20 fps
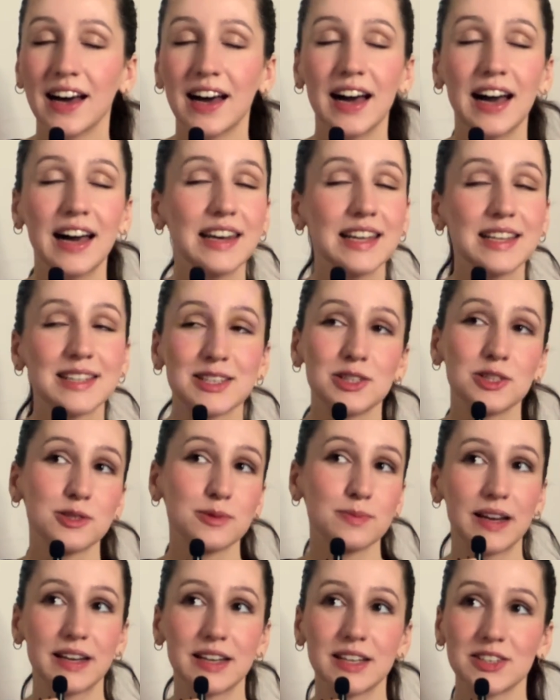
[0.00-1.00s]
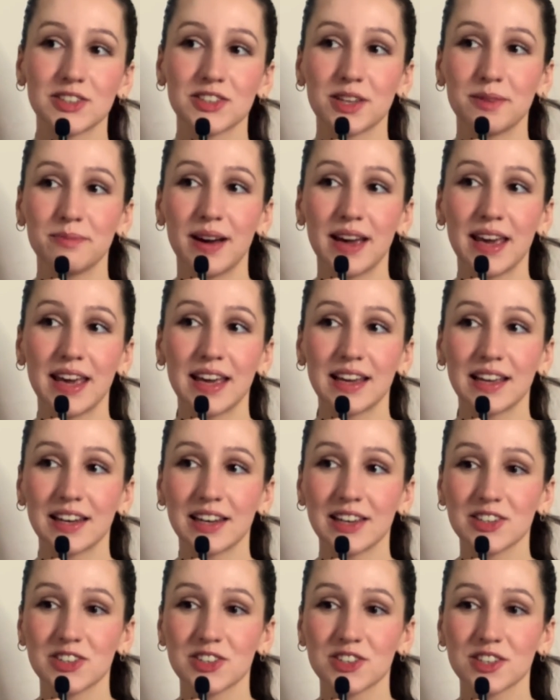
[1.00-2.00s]
a little Spanish in my
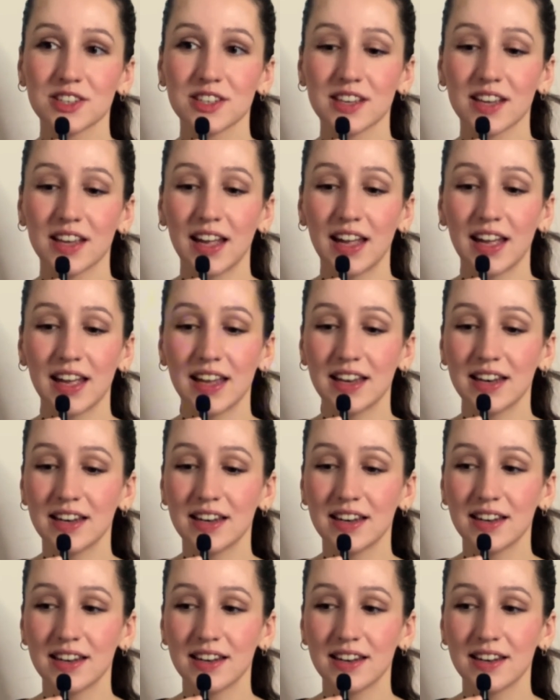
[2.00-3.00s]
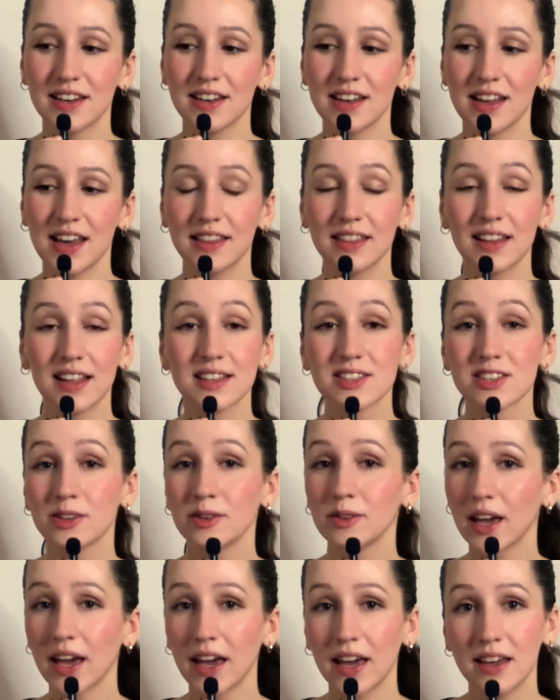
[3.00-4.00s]
English. And that's
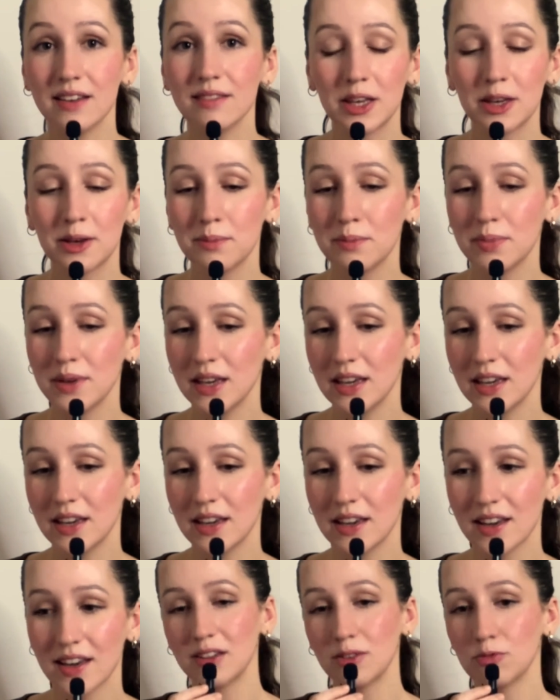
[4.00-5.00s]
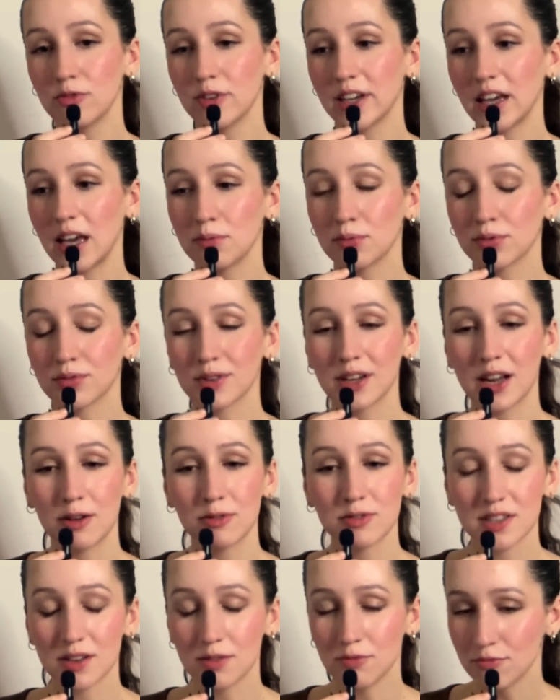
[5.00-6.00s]
okay. It could be the way I
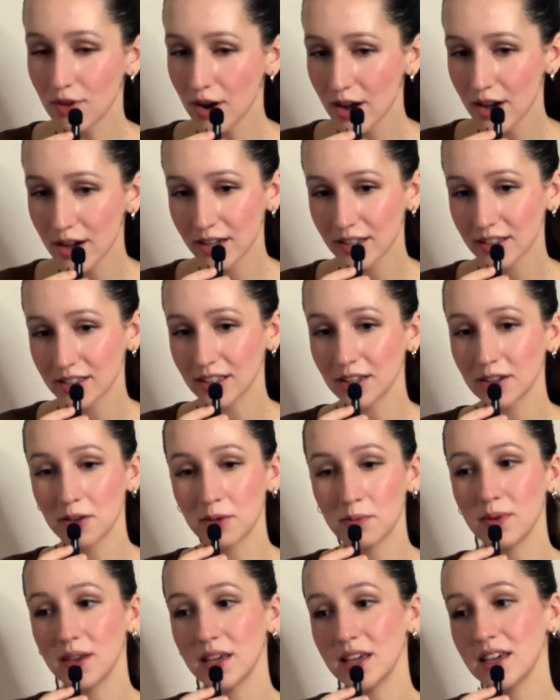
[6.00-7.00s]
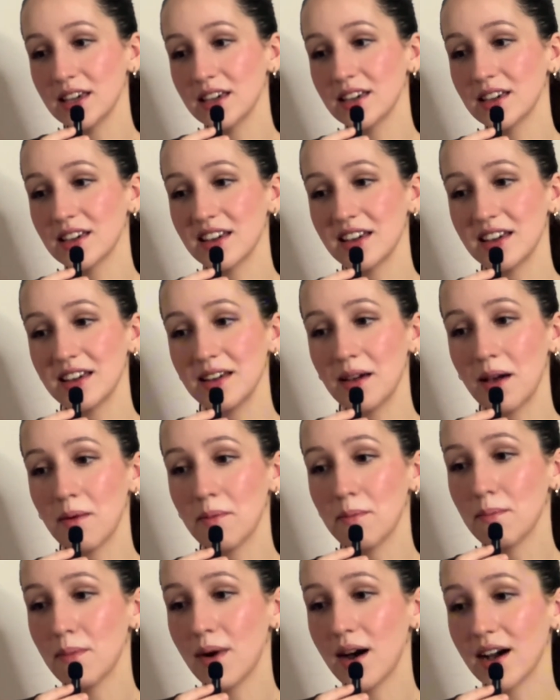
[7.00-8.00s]
pronounce a word, it could be
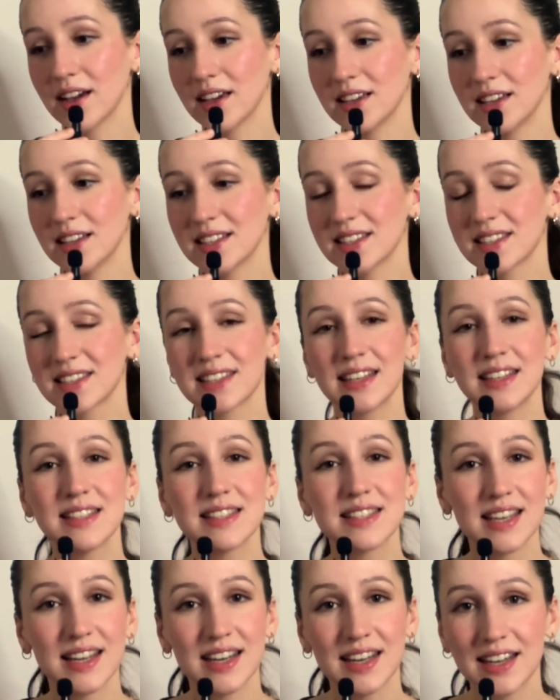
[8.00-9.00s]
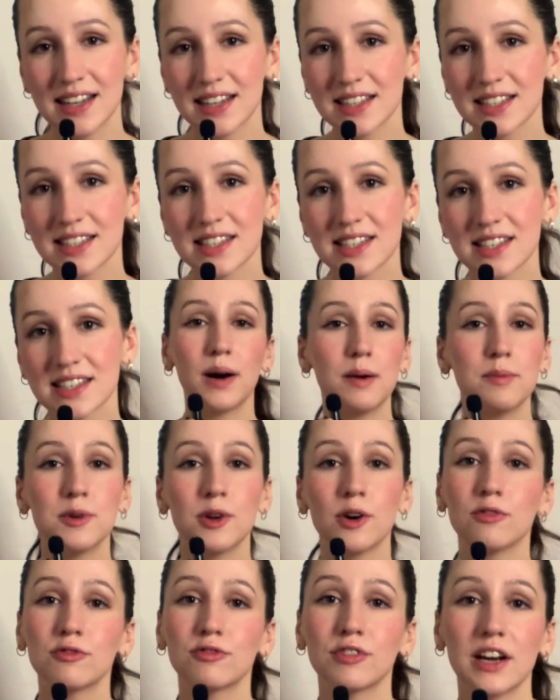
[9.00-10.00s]
my syntax. But I'm
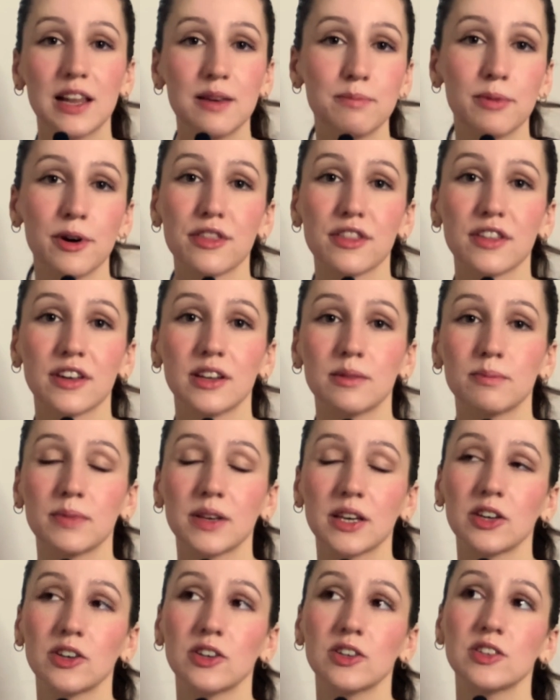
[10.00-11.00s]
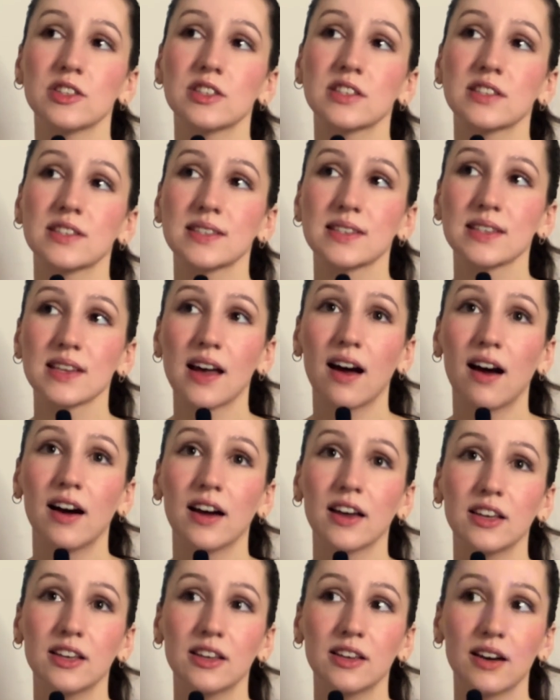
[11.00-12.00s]
not really bothered because
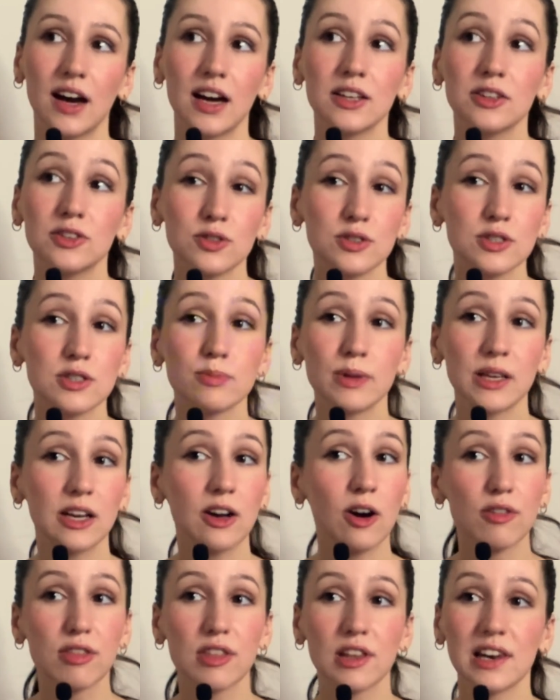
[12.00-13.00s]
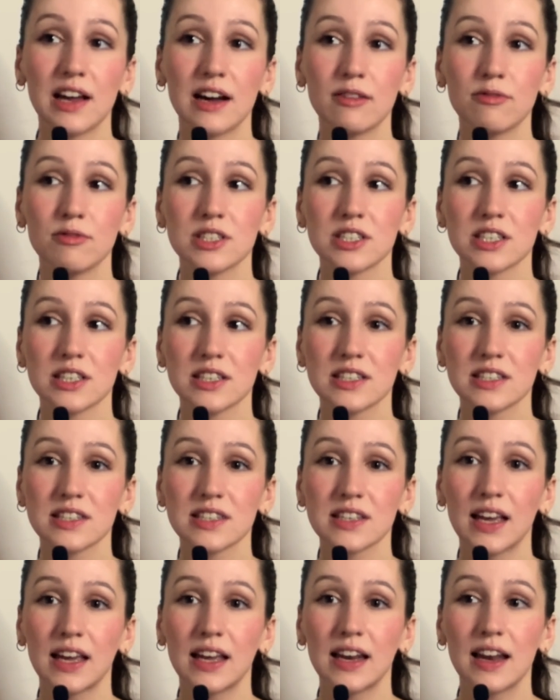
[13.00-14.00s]
I do speak other
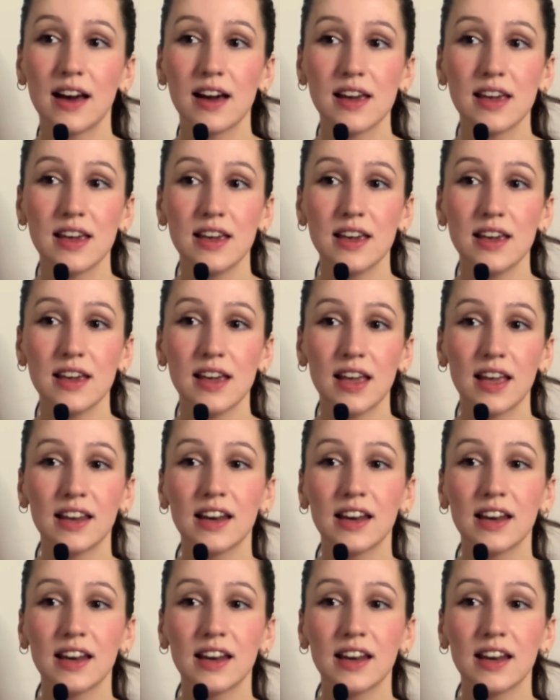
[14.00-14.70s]
languages, and I